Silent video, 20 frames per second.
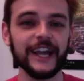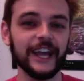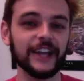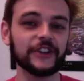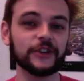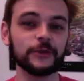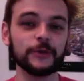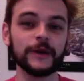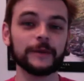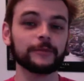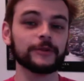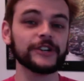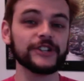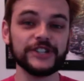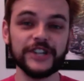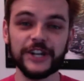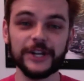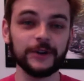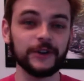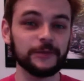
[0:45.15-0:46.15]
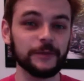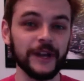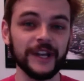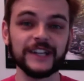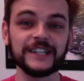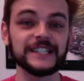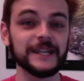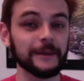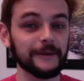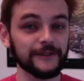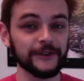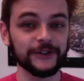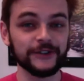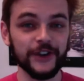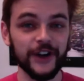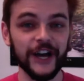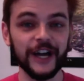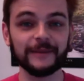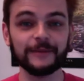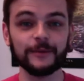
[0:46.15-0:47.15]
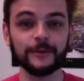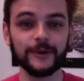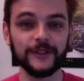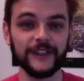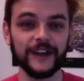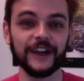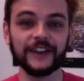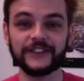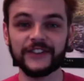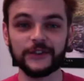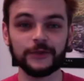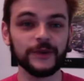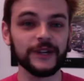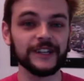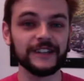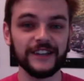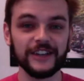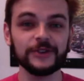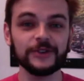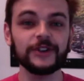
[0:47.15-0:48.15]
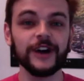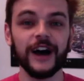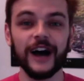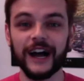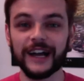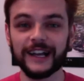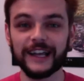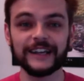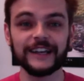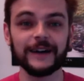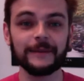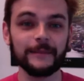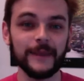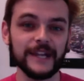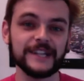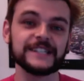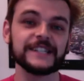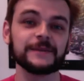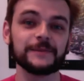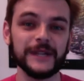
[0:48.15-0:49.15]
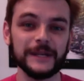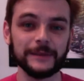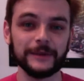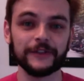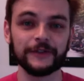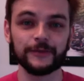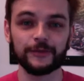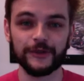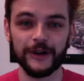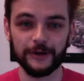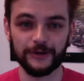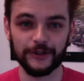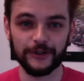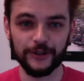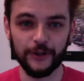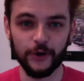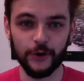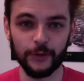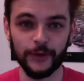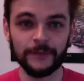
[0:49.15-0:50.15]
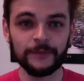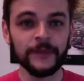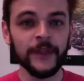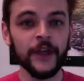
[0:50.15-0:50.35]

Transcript: And so, we appreciate you spending some of your time with us as we continue to highlight amazing people from around the globe.